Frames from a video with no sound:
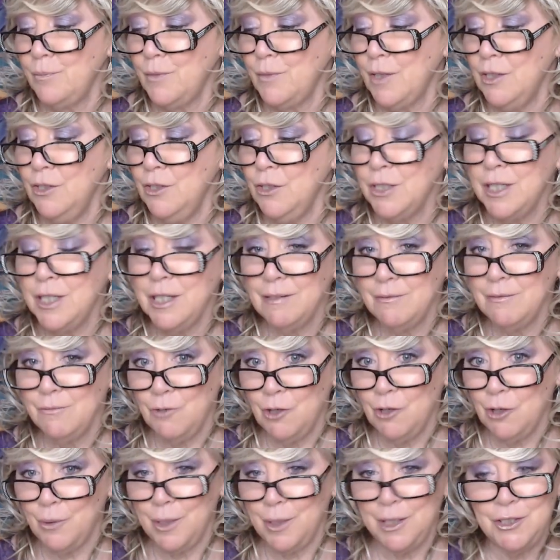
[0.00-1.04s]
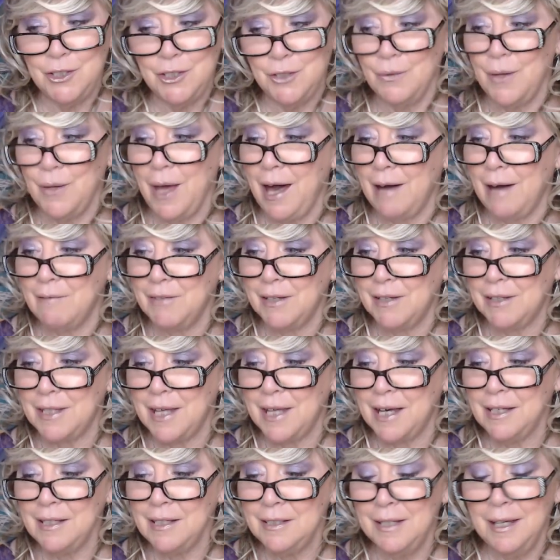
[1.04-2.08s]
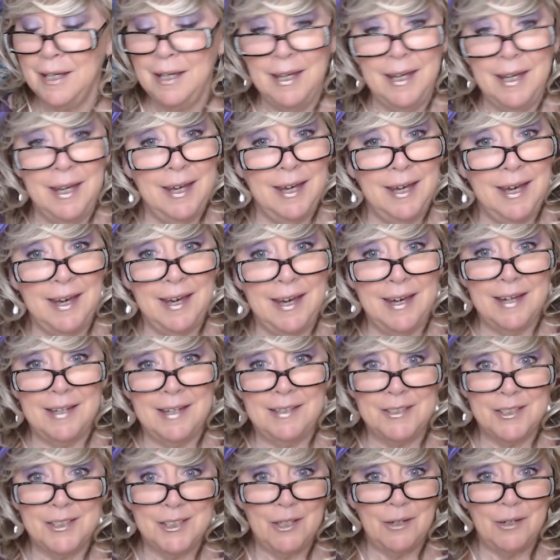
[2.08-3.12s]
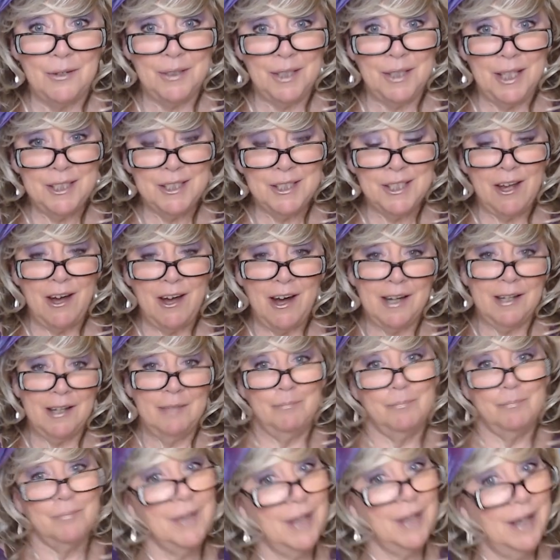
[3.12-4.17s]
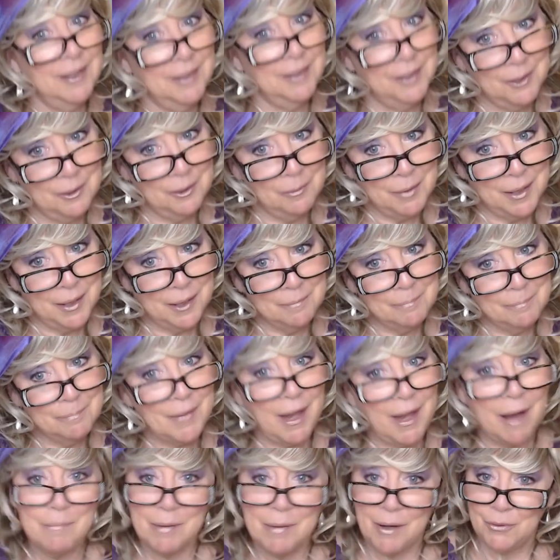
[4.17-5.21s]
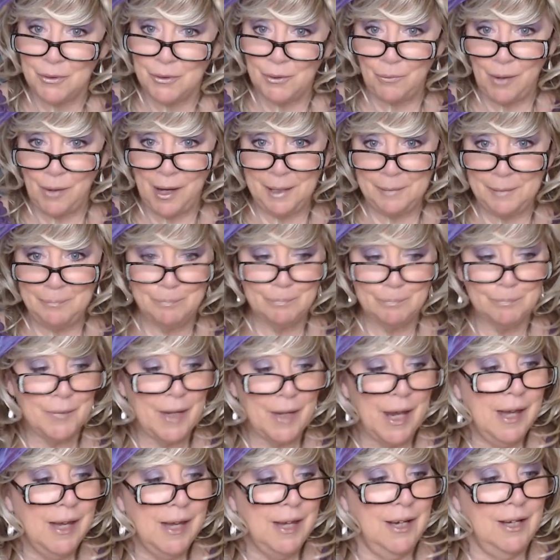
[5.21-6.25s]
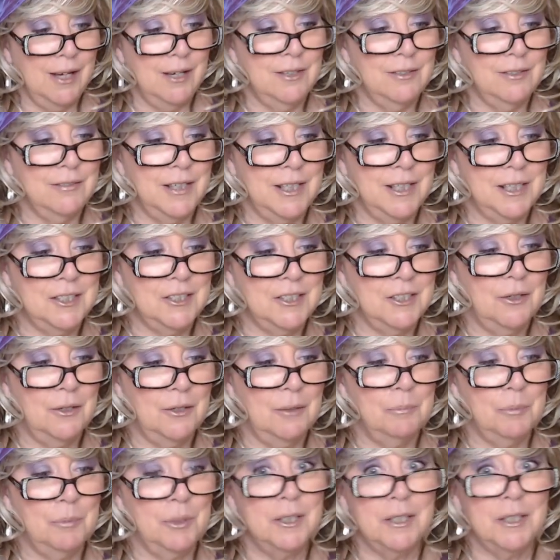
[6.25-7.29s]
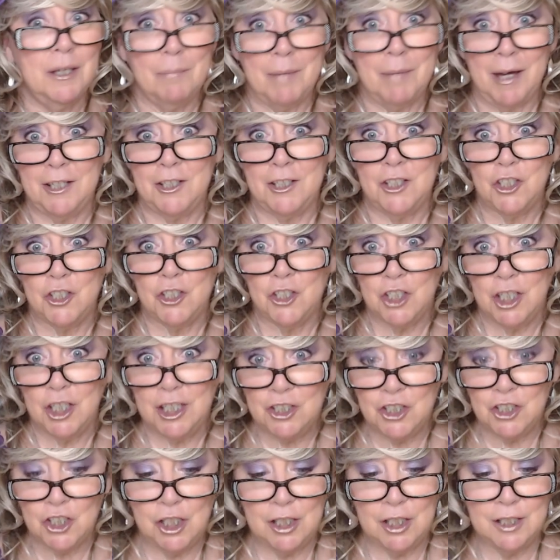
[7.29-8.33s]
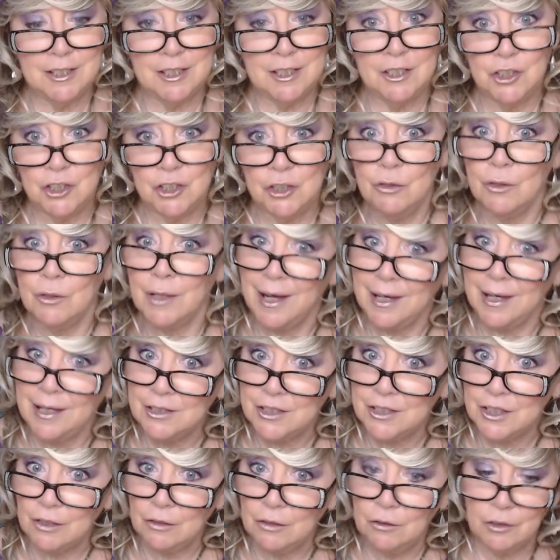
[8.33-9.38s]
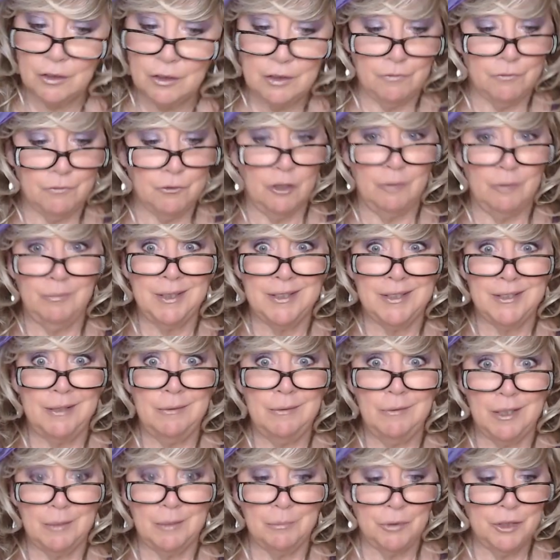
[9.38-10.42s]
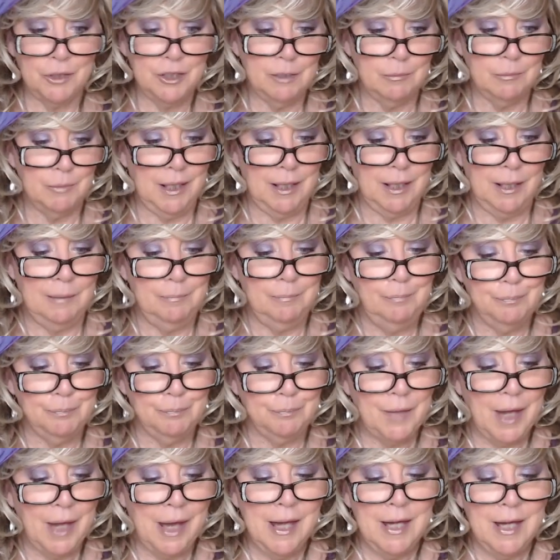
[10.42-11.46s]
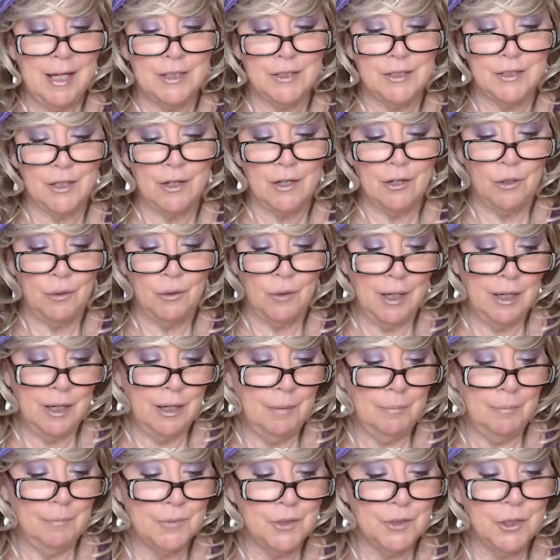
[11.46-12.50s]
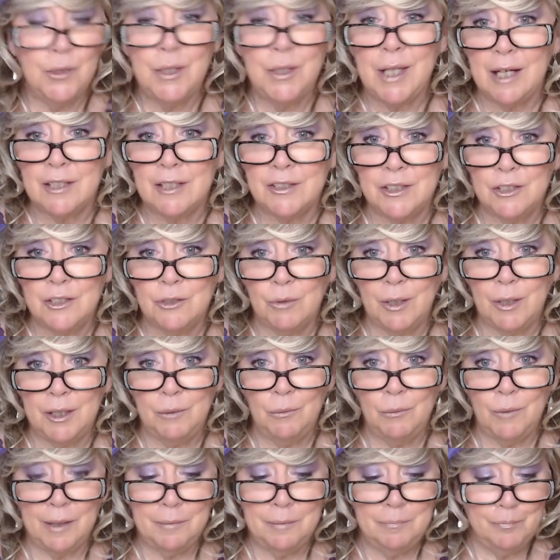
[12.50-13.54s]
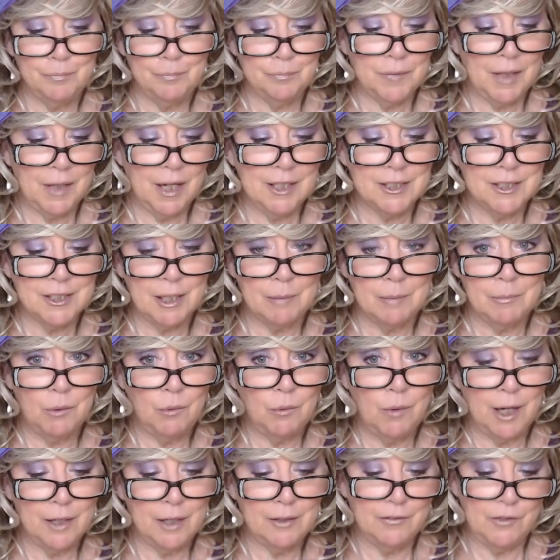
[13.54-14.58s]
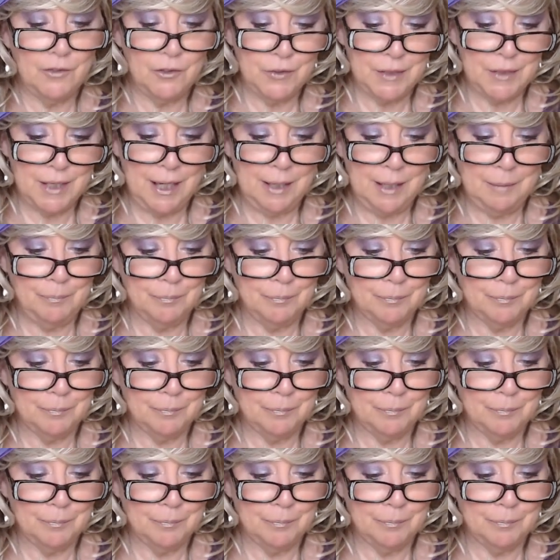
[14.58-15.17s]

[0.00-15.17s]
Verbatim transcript: Looking forward to having that. And so let's talk a little bit about the wine. Alrighty, so printed my cheat sheets in June. I had to go looking for them because I don't want to print them again. So, um, 2021 Summer Water Rosé.